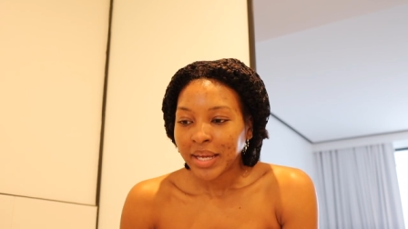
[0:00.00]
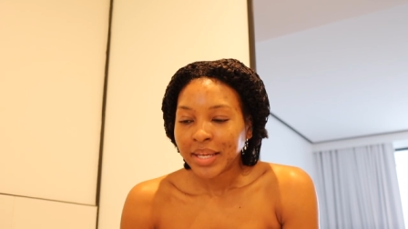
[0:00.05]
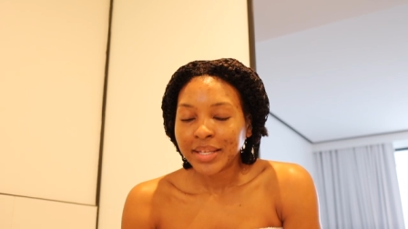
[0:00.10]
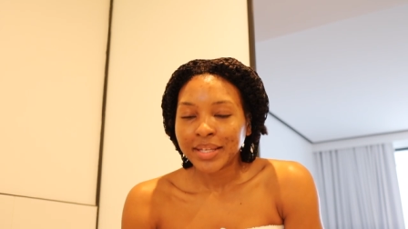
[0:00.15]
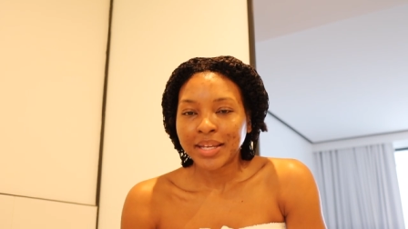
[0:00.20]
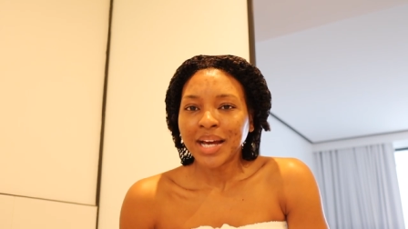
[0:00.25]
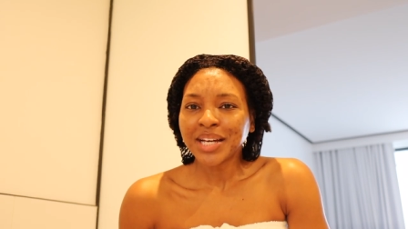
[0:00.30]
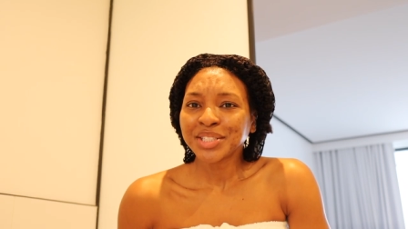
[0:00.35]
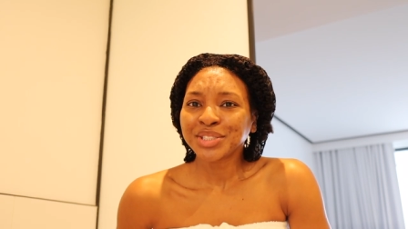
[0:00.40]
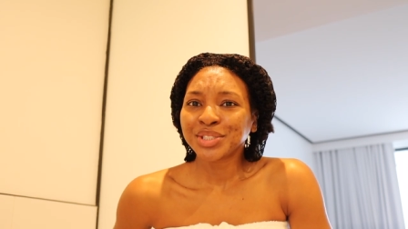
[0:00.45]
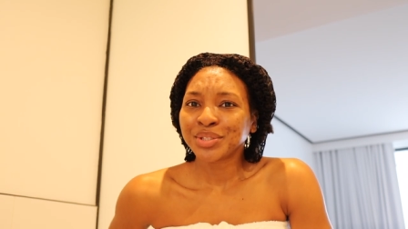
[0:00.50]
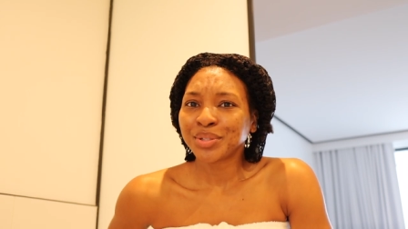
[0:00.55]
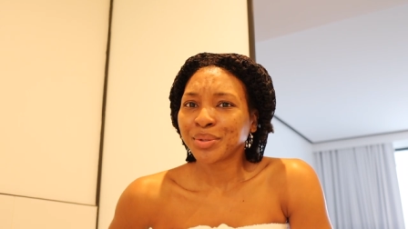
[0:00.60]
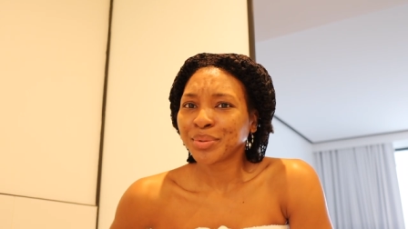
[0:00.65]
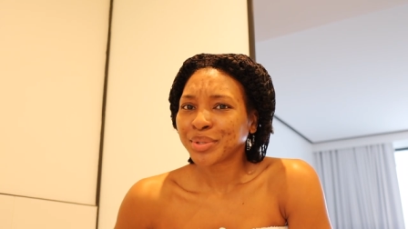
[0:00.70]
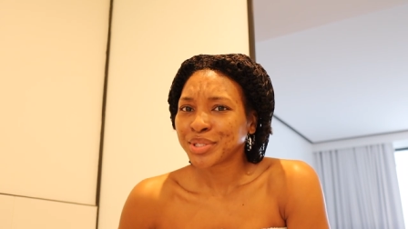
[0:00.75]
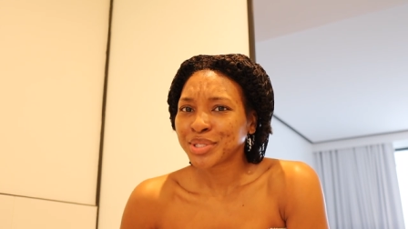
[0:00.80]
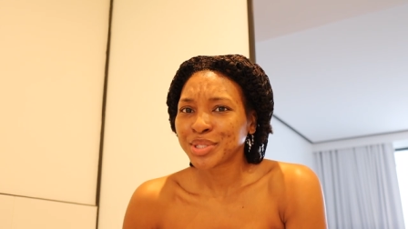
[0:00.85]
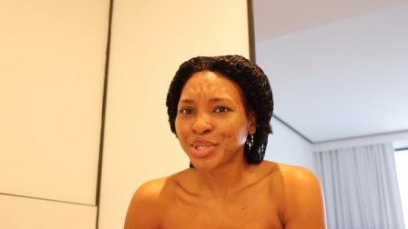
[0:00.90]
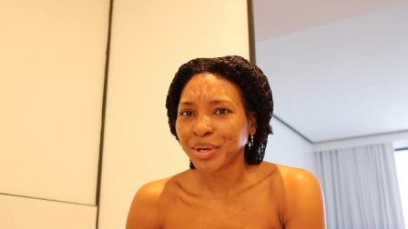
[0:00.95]
Y'all should know
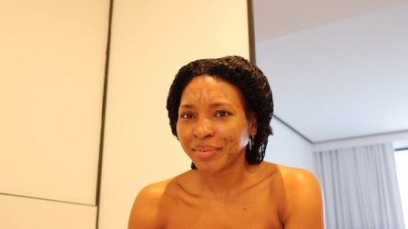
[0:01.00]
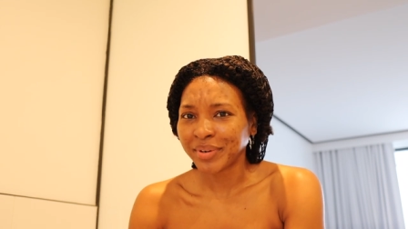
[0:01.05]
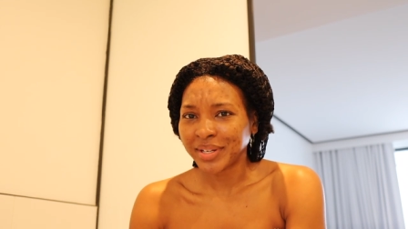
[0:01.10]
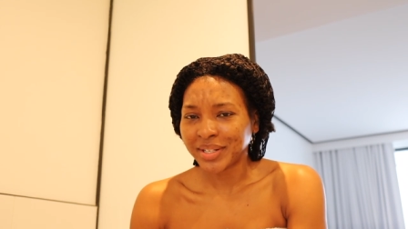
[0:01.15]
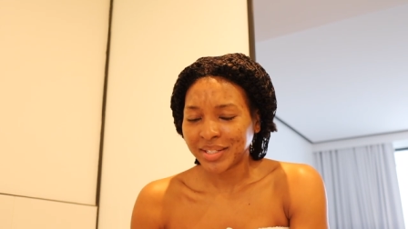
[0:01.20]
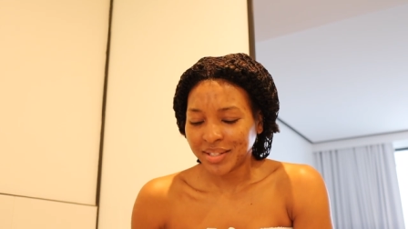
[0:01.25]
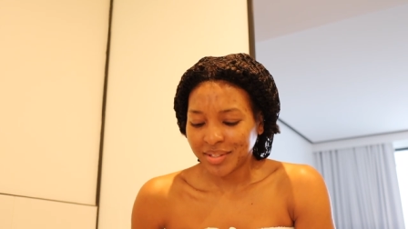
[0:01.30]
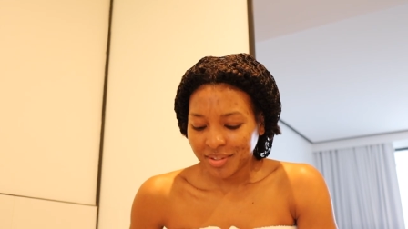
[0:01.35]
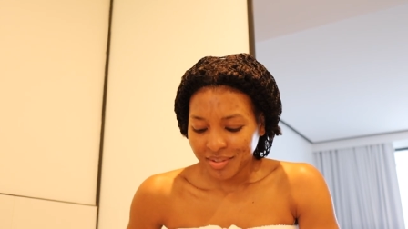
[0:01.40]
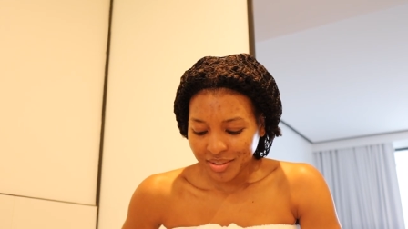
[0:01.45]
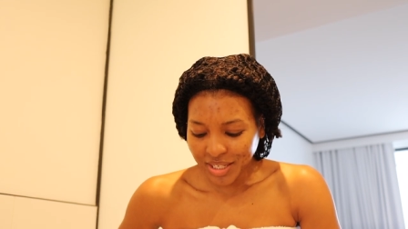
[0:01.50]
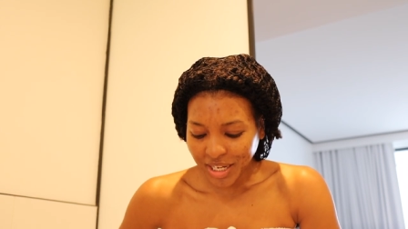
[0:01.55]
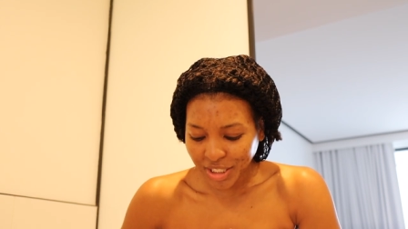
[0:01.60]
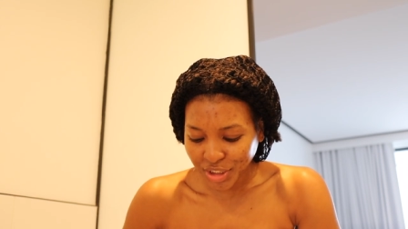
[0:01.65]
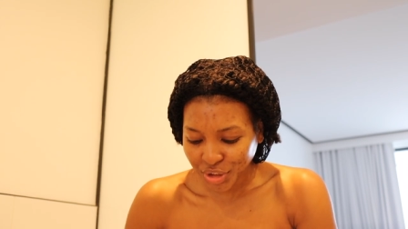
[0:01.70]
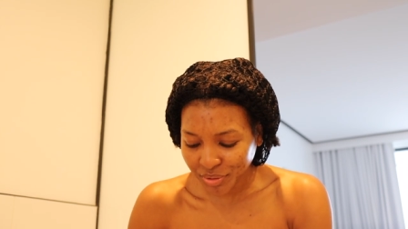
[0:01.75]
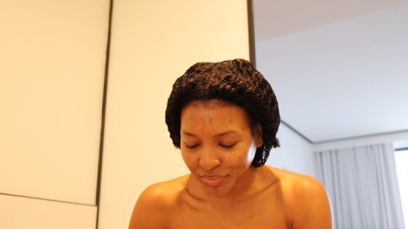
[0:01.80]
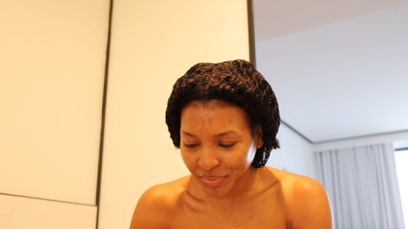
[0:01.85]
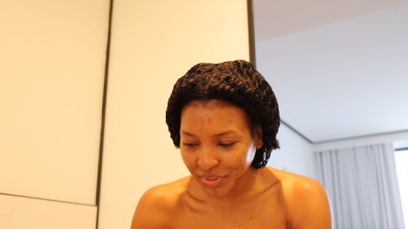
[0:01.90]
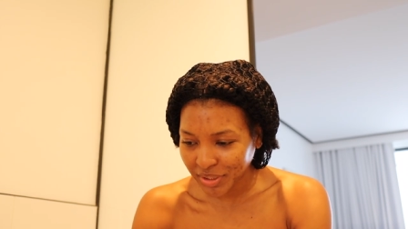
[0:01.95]
this already. Y'all
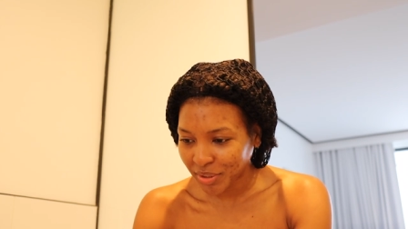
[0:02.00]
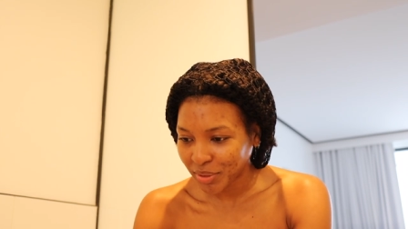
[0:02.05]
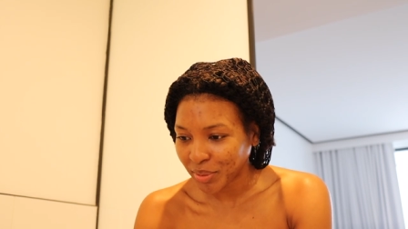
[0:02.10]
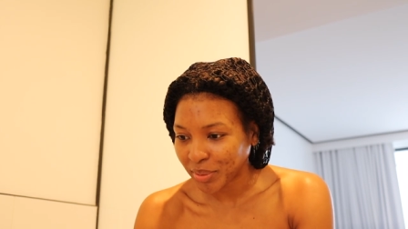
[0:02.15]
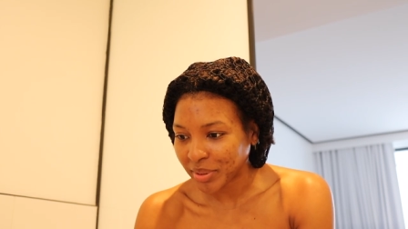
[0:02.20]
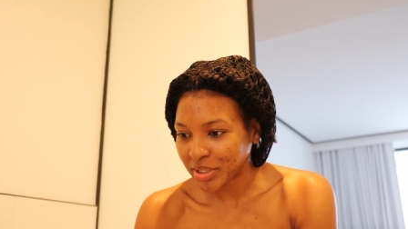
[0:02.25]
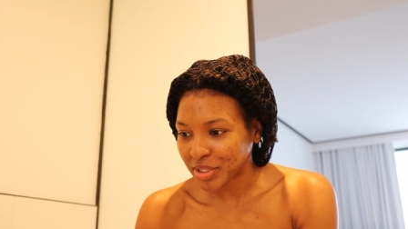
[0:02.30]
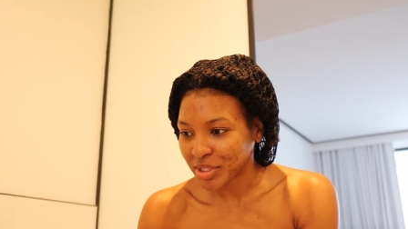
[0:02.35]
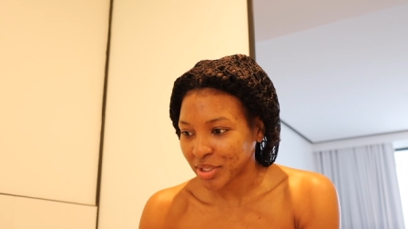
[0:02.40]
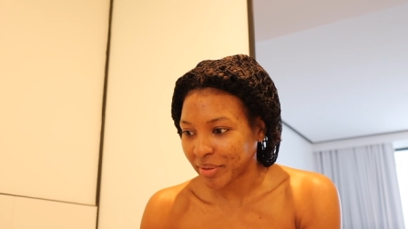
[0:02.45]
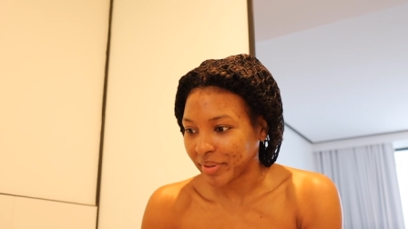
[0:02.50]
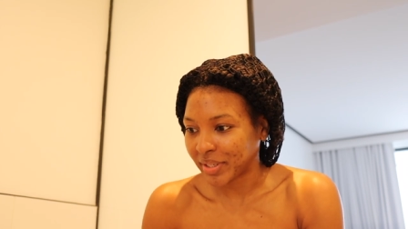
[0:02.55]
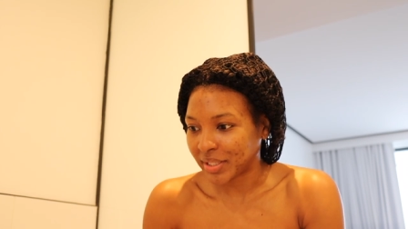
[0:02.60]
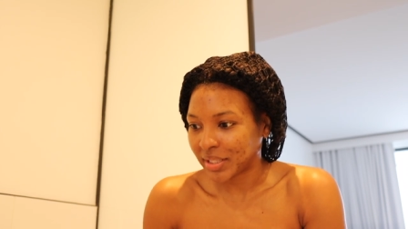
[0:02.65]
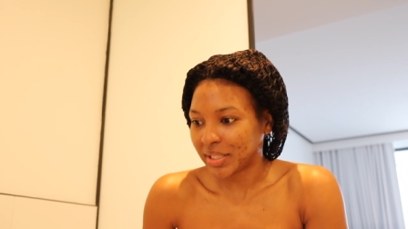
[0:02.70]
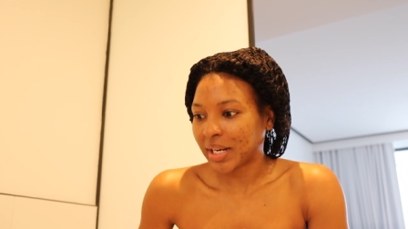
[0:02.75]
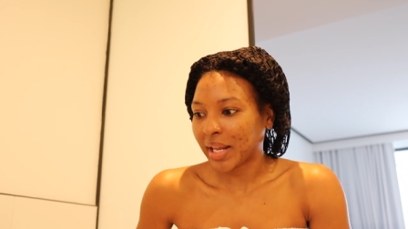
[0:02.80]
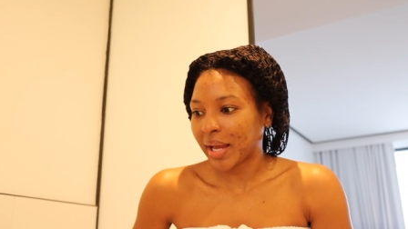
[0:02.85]
should really know this already.